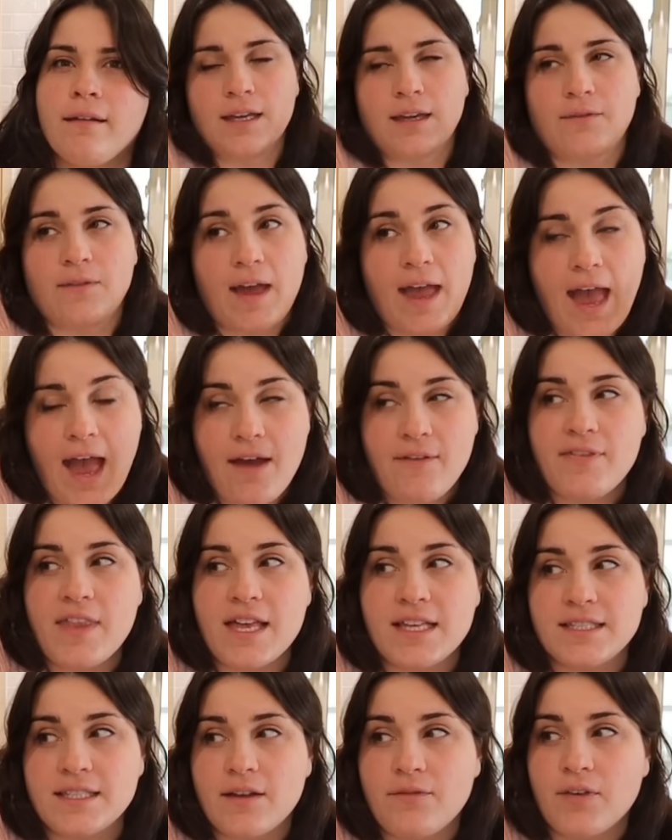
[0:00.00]
If I have
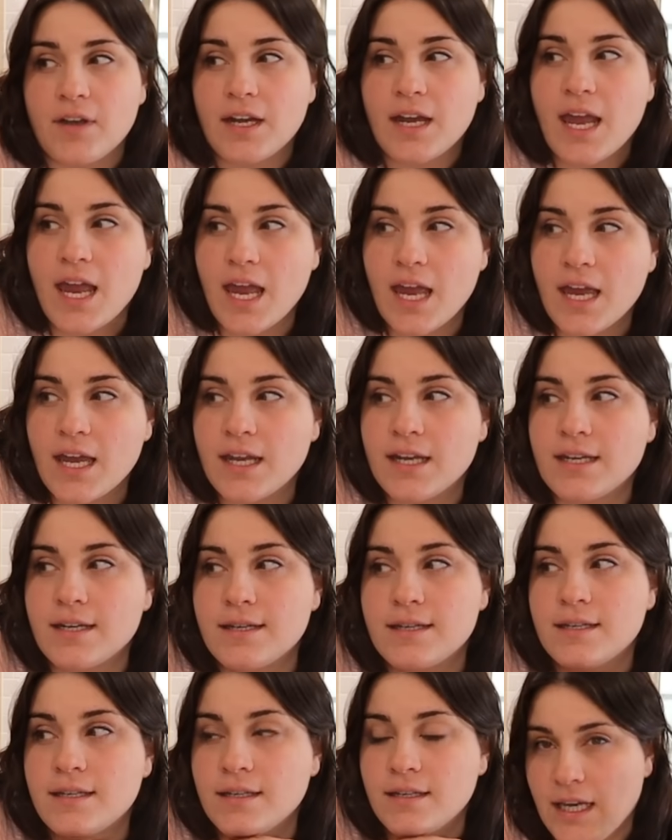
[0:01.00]
that stuff on
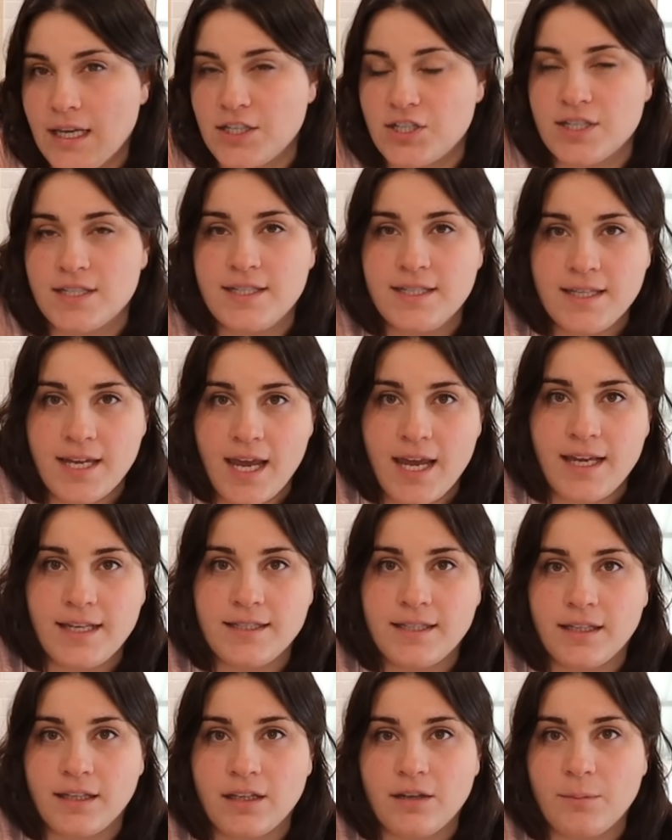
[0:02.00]
hand, it just
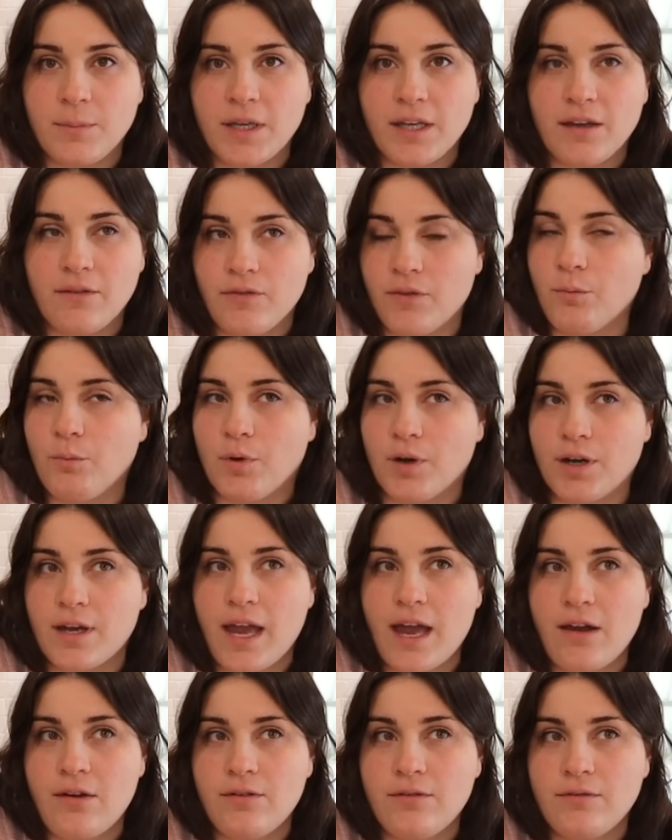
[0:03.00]
takes a little bit of the work
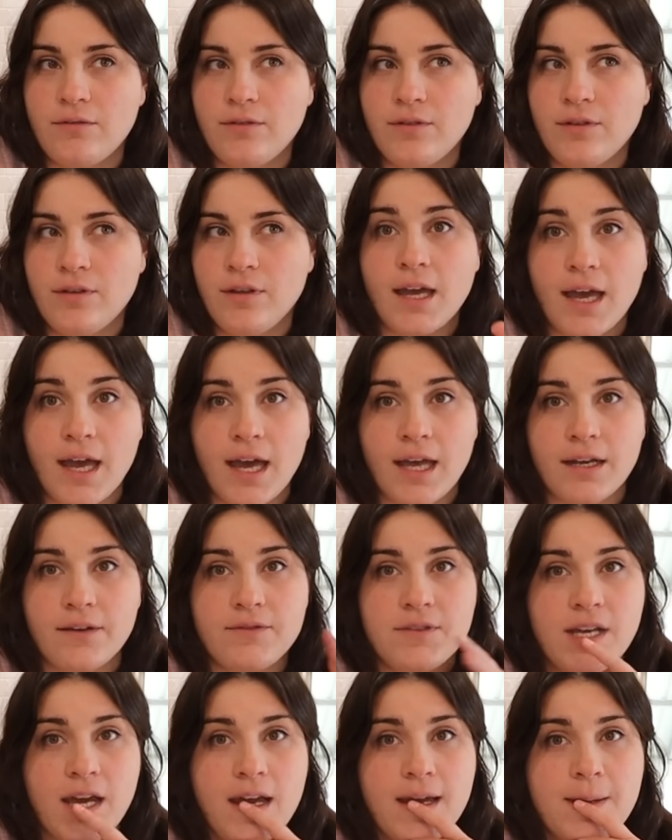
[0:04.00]
out ahead
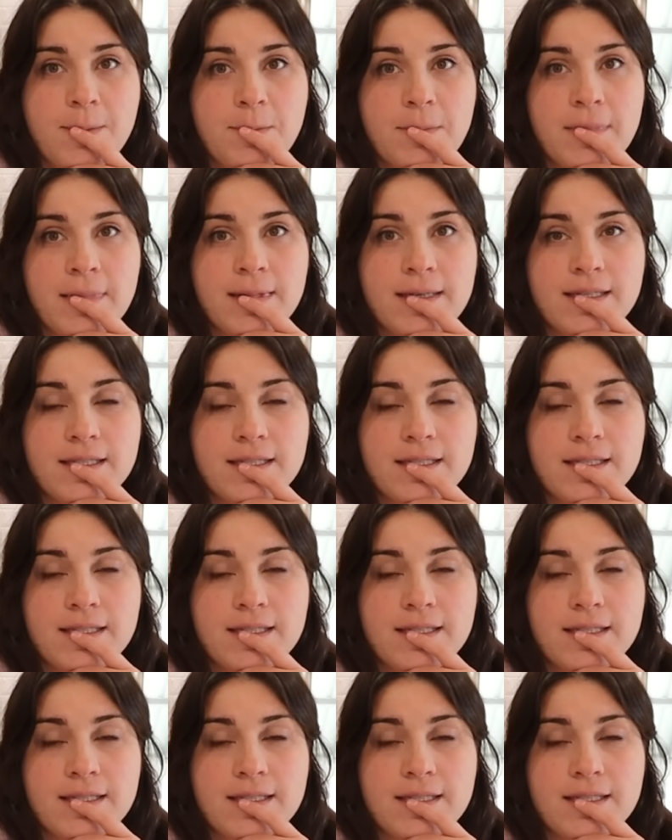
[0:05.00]
of time.